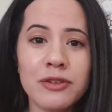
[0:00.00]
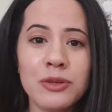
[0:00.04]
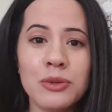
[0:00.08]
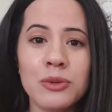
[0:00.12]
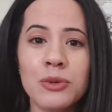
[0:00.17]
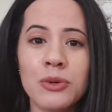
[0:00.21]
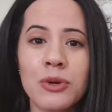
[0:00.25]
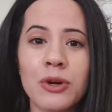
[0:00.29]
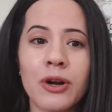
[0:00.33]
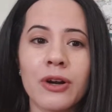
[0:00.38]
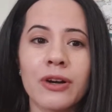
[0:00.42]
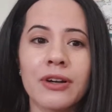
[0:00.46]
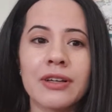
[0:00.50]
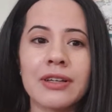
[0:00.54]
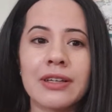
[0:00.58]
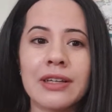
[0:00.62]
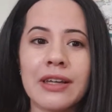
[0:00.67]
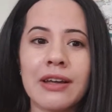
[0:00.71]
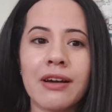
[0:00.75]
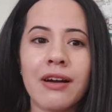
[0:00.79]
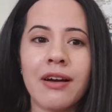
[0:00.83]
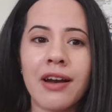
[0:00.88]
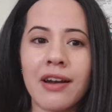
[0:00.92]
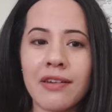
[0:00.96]
You
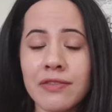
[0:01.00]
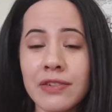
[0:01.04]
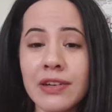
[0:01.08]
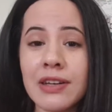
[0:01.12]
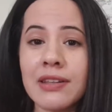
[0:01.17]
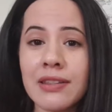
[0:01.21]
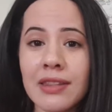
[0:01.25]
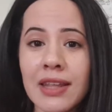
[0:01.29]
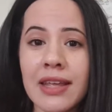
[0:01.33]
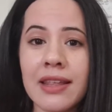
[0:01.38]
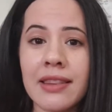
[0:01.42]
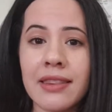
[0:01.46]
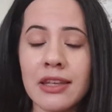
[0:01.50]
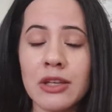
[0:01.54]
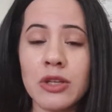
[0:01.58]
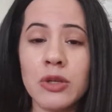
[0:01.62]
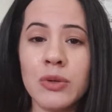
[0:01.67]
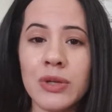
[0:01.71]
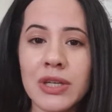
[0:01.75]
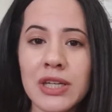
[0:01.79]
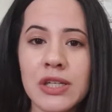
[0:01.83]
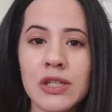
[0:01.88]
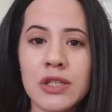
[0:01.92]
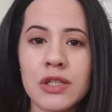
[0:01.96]
currently are everything that you
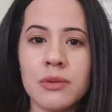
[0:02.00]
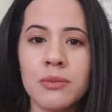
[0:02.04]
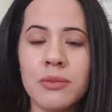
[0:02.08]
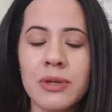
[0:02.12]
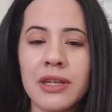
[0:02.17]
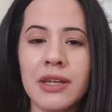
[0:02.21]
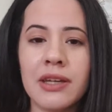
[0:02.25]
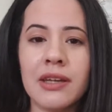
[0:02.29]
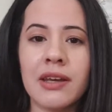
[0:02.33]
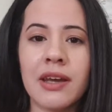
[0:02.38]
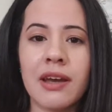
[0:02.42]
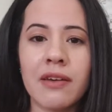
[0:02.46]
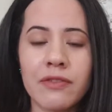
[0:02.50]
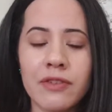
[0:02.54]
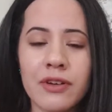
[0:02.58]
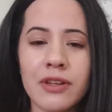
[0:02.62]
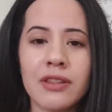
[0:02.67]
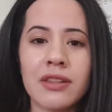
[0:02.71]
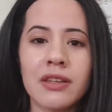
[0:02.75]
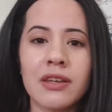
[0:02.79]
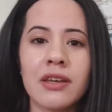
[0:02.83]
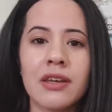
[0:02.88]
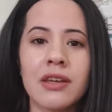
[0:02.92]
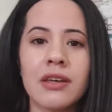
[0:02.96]
need to be.
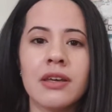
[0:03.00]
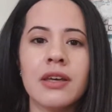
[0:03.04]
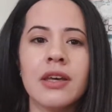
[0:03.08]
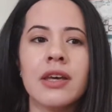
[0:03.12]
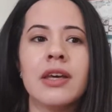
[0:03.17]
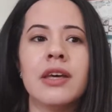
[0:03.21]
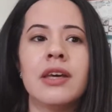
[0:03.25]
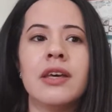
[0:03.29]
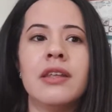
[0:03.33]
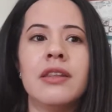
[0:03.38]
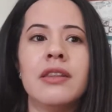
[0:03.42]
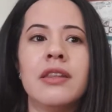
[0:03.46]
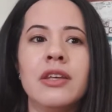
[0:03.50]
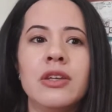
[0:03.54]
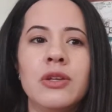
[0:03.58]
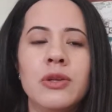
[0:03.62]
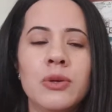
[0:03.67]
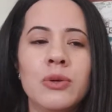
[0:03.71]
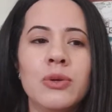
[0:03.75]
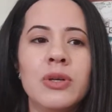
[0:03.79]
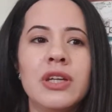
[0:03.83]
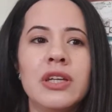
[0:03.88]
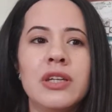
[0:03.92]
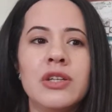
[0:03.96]
Everything that
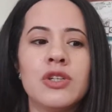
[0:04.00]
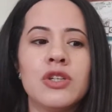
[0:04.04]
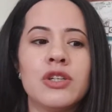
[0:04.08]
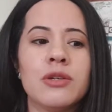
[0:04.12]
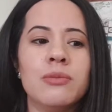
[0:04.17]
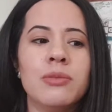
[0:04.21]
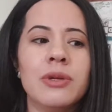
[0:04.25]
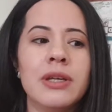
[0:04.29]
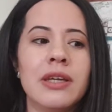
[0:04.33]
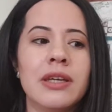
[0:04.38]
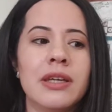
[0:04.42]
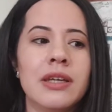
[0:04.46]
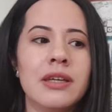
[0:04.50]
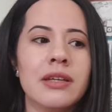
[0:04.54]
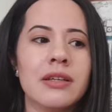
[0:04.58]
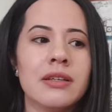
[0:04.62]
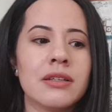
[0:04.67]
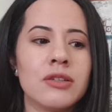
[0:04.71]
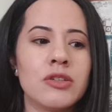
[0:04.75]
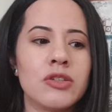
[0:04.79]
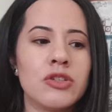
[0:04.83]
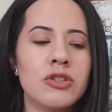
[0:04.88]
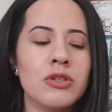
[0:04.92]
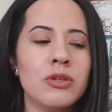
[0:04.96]
you need to be
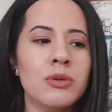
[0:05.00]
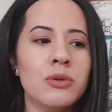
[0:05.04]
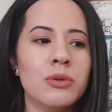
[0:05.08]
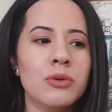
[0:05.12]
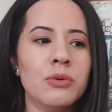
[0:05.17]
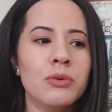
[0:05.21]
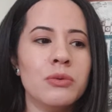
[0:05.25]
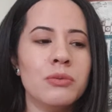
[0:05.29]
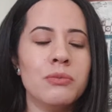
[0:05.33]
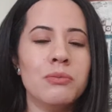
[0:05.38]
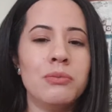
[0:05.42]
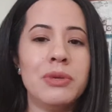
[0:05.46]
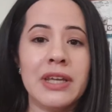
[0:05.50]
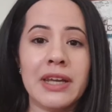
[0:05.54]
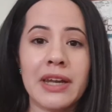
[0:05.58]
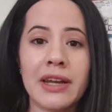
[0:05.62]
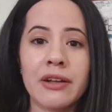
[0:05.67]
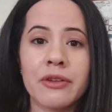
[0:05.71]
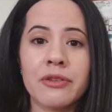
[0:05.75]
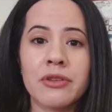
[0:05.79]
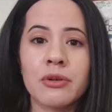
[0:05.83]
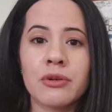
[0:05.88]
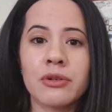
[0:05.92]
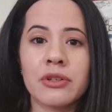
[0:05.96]
in a
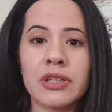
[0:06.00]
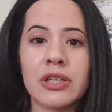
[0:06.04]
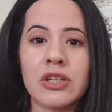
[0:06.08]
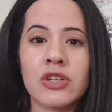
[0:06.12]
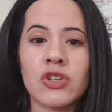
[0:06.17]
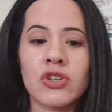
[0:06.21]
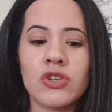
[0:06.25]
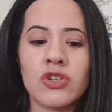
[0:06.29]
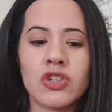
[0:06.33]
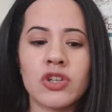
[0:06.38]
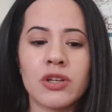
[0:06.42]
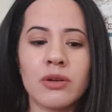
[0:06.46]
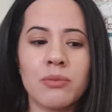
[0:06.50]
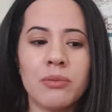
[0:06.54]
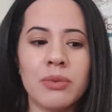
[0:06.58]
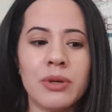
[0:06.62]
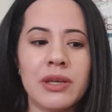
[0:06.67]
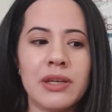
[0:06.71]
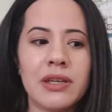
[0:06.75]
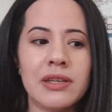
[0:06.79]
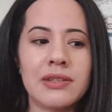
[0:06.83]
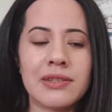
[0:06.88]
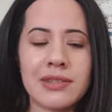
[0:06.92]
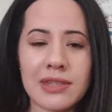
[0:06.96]
healthy
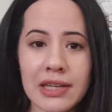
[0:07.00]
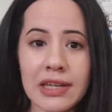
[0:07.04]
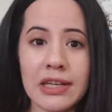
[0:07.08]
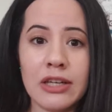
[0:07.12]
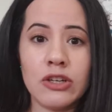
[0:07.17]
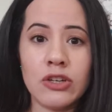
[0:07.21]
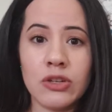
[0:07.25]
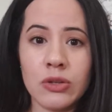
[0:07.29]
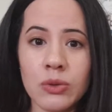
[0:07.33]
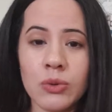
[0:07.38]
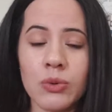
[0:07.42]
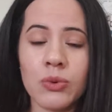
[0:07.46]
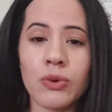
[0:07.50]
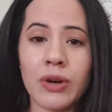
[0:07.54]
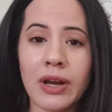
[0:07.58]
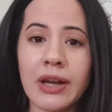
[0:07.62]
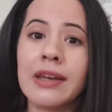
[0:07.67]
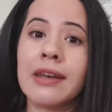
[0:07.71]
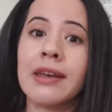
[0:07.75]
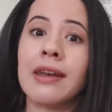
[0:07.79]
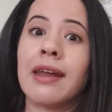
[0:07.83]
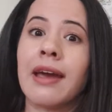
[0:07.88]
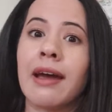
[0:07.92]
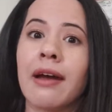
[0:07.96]
relationship is in you
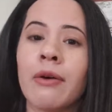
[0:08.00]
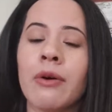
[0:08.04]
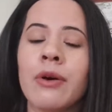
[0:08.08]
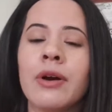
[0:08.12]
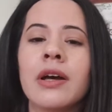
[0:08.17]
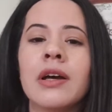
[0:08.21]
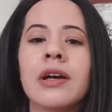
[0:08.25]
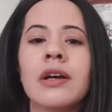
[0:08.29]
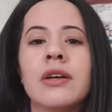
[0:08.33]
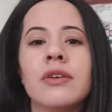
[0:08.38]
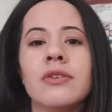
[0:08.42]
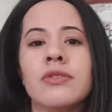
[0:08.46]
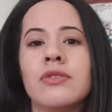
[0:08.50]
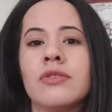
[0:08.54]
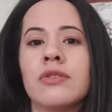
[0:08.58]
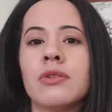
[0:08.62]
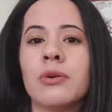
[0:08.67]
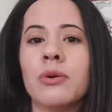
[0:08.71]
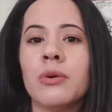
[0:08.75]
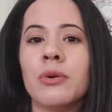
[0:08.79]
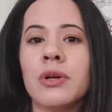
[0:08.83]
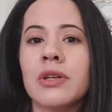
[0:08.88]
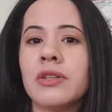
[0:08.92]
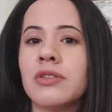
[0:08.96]
right now.
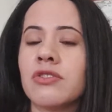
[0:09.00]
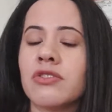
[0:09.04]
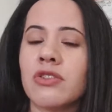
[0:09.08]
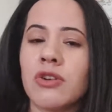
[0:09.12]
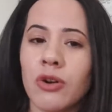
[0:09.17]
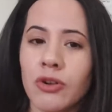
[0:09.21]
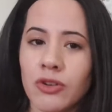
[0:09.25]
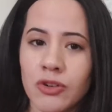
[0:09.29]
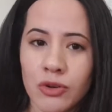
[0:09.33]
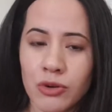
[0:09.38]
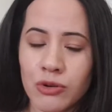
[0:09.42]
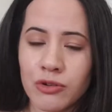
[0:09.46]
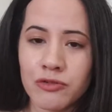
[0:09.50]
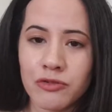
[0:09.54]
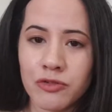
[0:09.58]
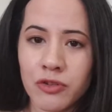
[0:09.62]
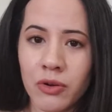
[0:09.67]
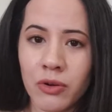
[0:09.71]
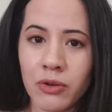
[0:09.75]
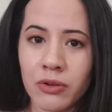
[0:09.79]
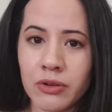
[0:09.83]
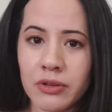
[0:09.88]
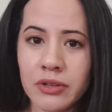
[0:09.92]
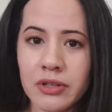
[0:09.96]
So it's not your
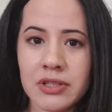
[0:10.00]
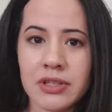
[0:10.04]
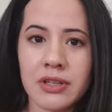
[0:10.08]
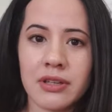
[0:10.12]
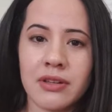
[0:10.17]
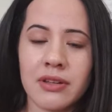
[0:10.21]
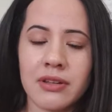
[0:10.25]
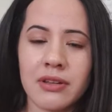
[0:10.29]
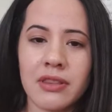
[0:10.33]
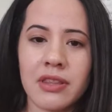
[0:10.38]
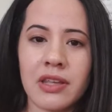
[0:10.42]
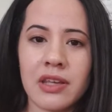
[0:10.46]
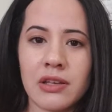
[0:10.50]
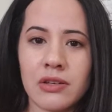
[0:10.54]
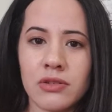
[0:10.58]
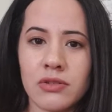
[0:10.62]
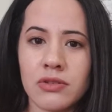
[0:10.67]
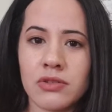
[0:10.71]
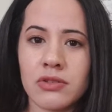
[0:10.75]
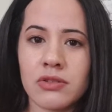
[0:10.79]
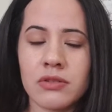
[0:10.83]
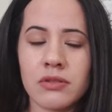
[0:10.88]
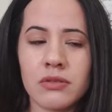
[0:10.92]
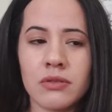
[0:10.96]
fault that
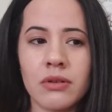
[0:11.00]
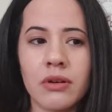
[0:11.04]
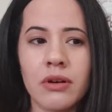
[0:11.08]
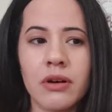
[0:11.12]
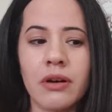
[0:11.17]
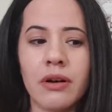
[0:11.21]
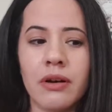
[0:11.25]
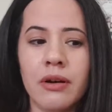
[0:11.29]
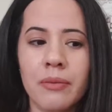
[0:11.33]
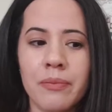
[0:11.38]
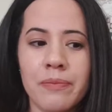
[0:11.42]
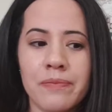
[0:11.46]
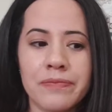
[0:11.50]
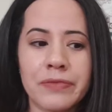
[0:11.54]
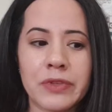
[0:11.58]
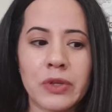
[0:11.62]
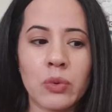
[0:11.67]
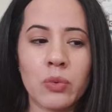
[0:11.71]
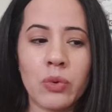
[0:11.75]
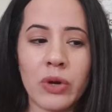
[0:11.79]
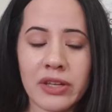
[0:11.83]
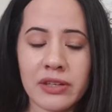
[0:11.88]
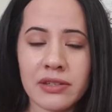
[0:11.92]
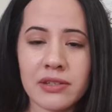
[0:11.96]
things
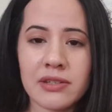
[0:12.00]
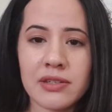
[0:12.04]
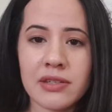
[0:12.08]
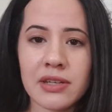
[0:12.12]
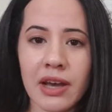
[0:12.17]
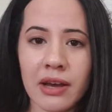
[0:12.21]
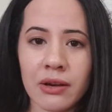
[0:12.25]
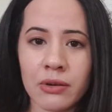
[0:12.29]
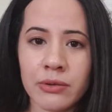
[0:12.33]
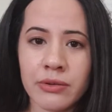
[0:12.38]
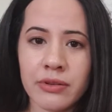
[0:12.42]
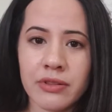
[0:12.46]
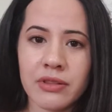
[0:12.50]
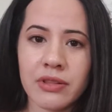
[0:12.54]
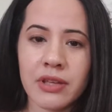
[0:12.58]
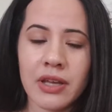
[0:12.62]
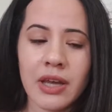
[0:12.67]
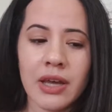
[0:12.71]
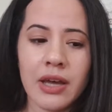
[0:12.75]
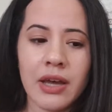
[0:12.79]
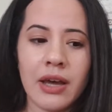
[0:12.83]
went south.